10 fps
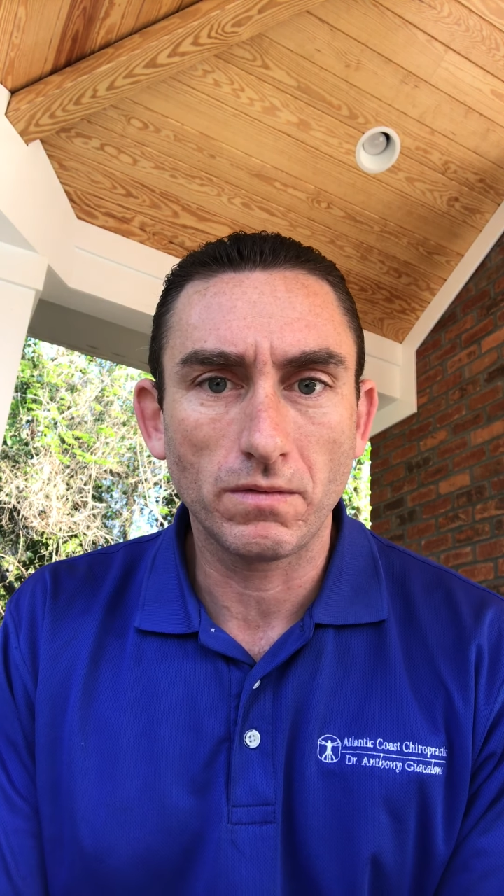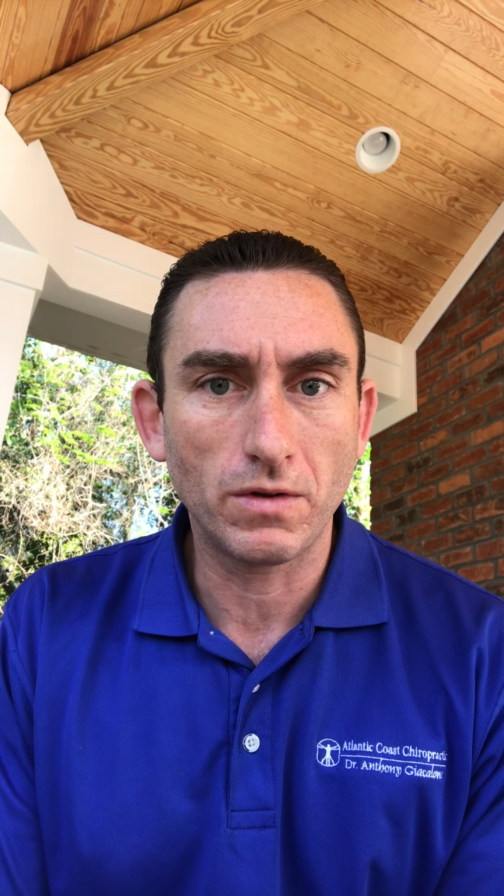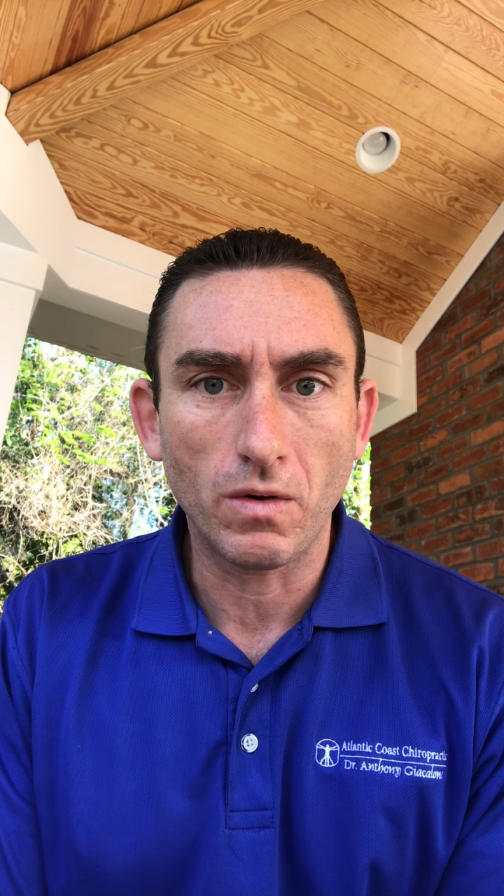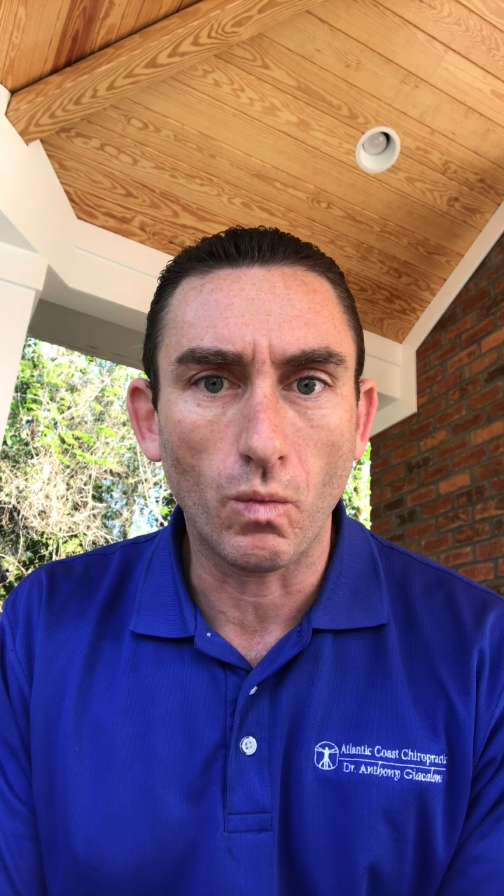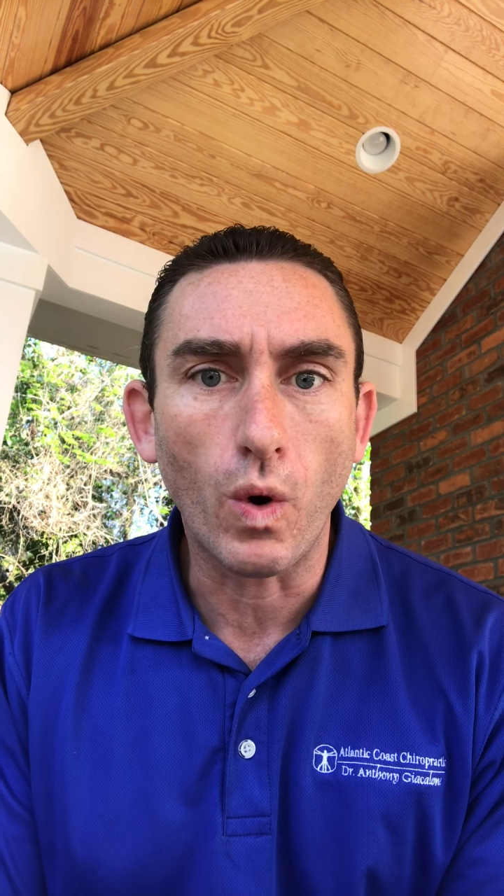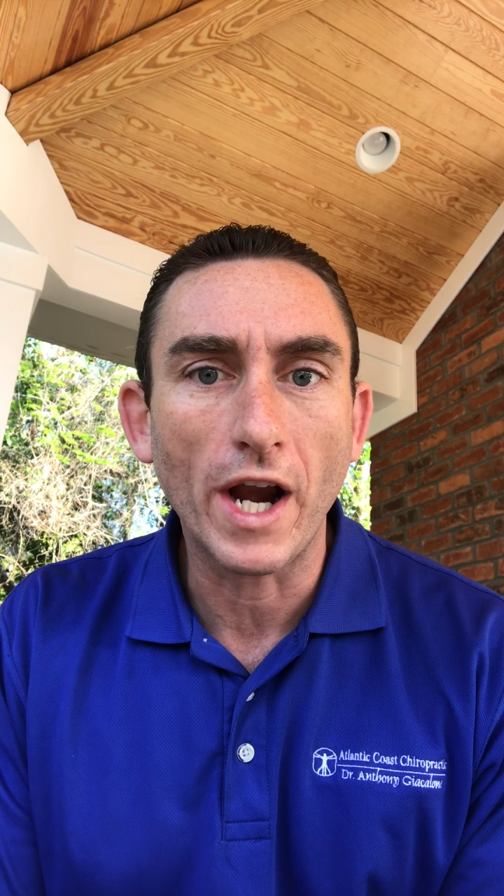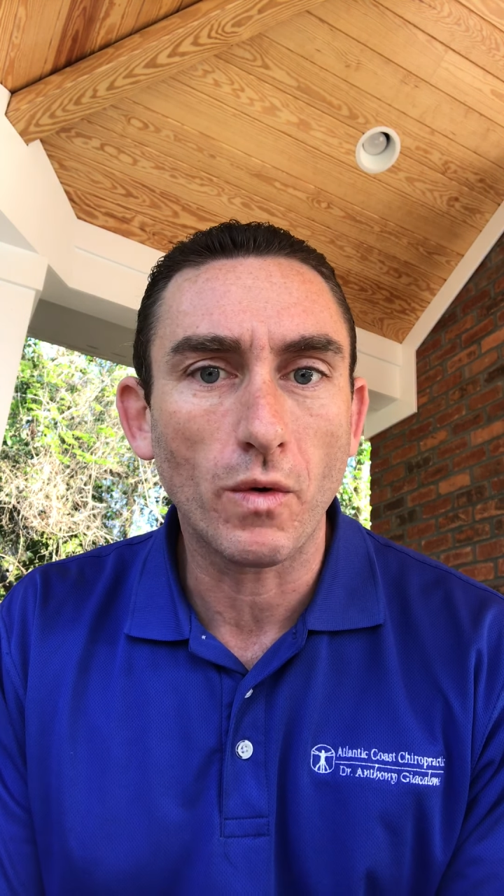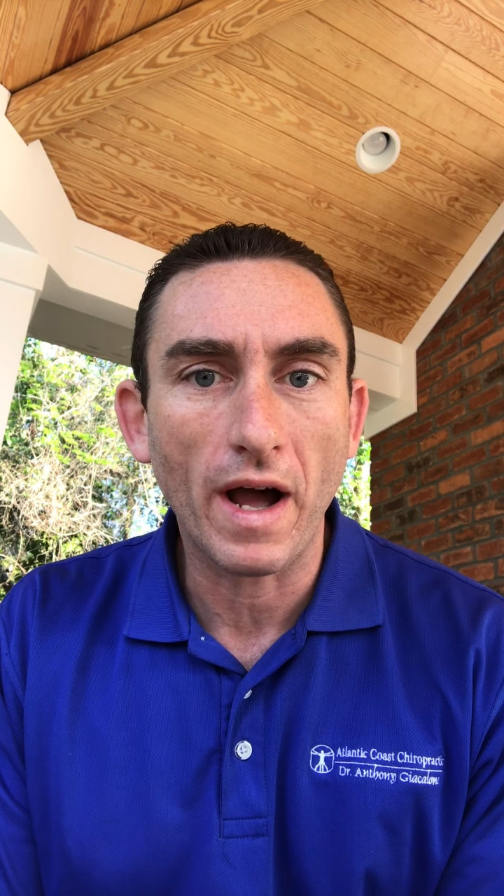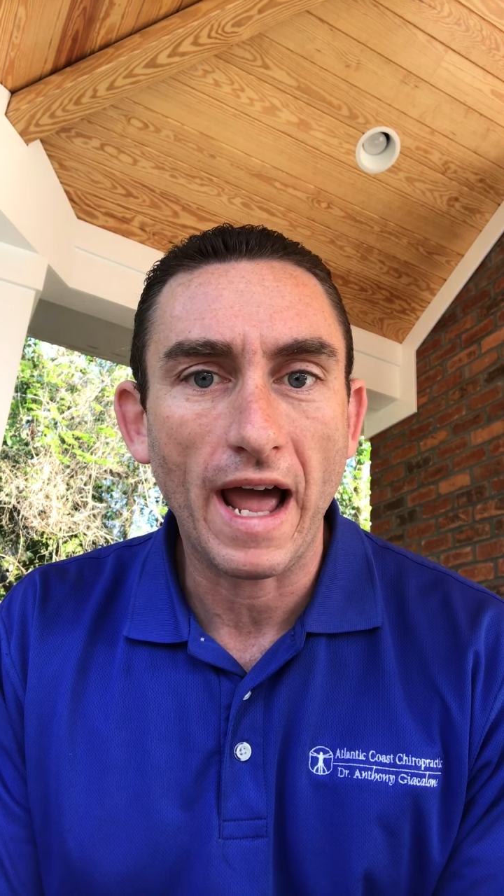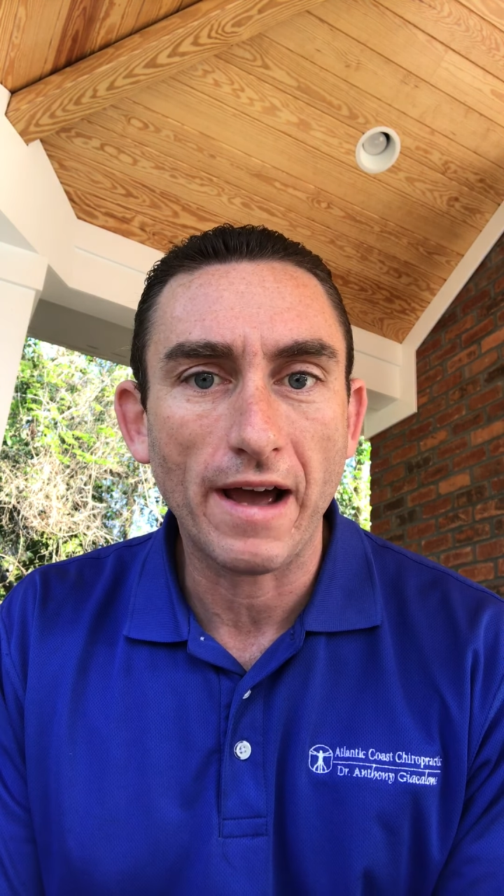why
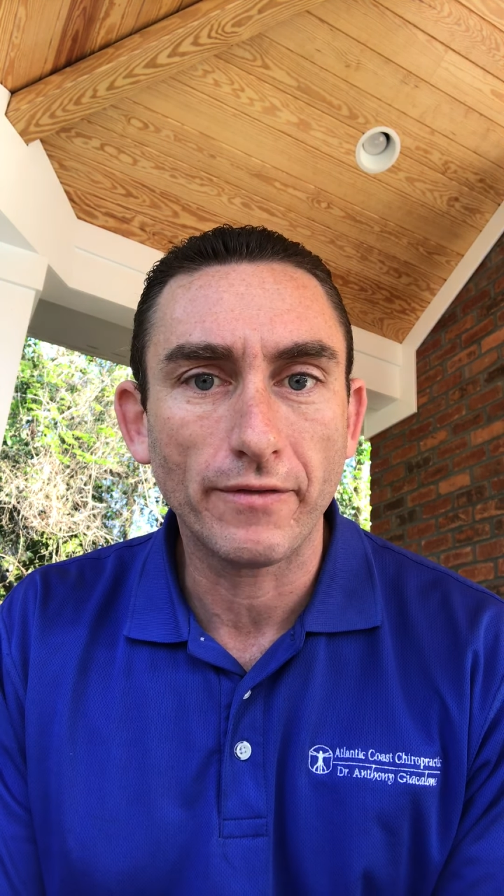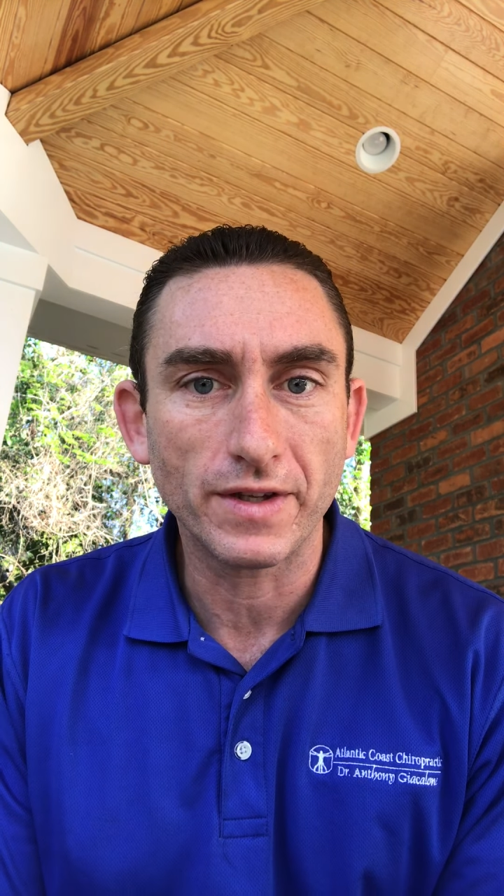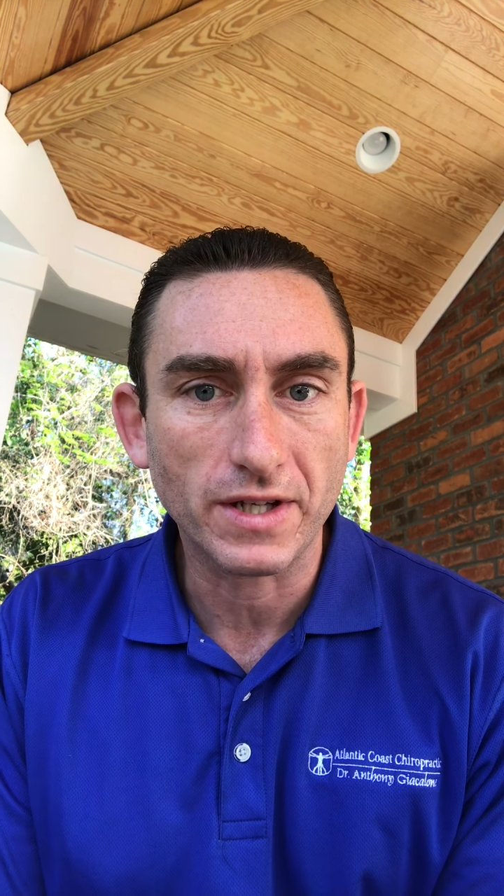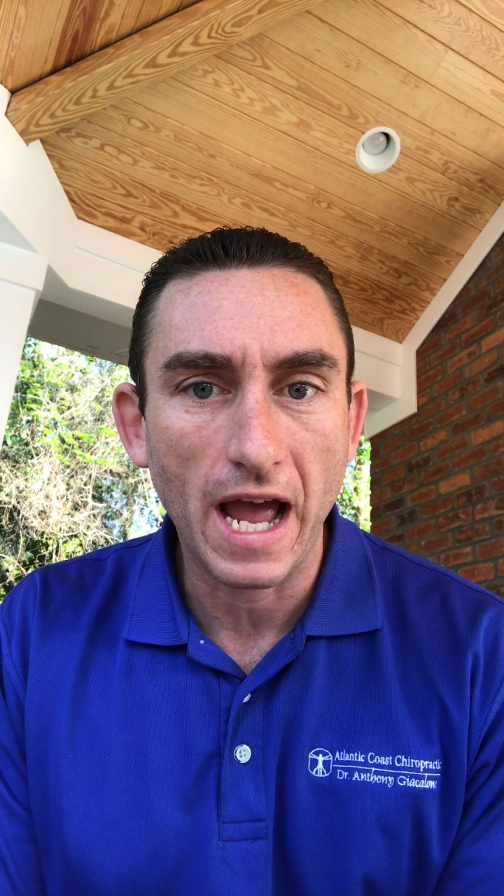do I have this